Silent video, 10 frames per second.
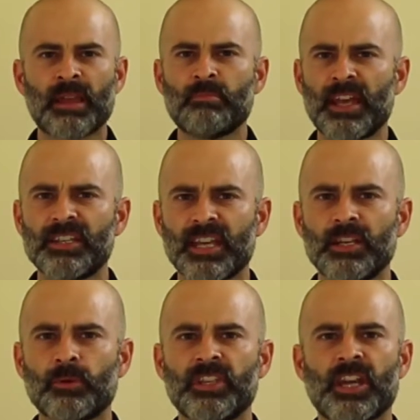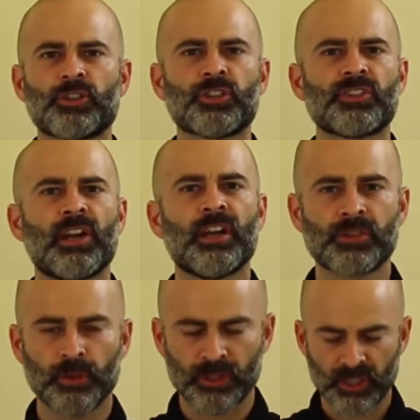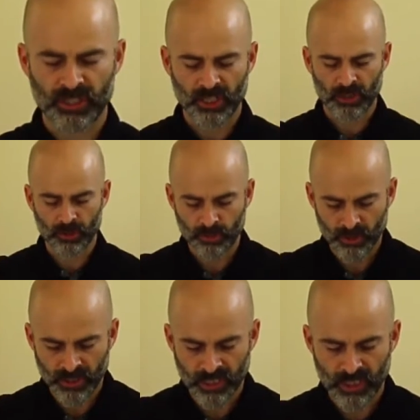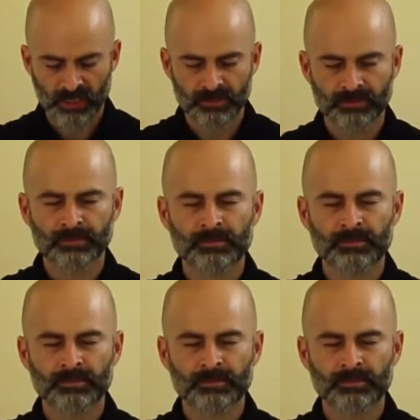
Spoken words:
and meditating with the exercise. So let's continue. Breathe in